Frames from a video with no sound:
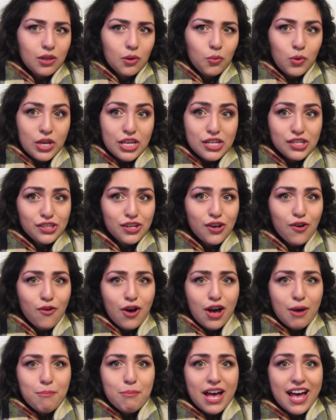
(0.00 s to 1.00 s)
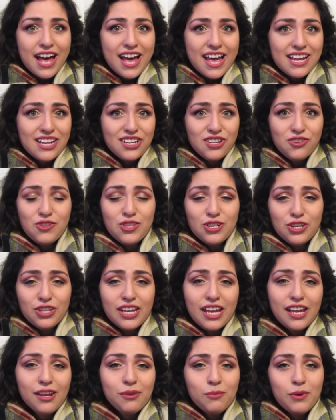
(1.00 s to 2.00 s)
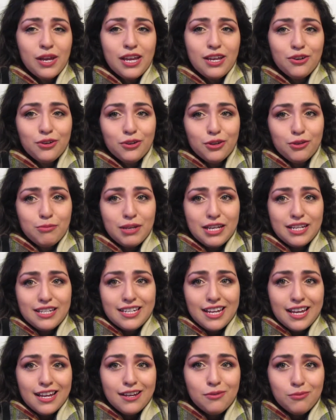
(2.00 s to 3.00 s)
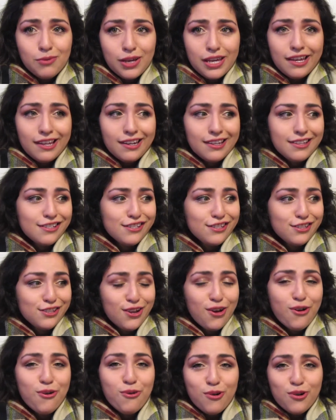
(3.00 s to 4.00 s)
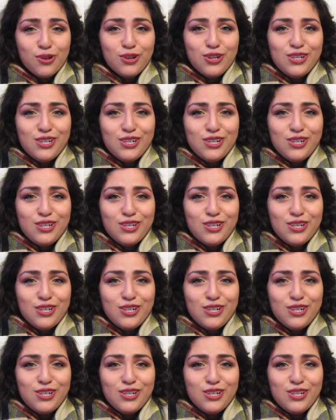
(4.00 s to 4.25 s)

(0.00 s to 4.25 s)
weeks go by and you either gain weight or you maintain weight, and it's so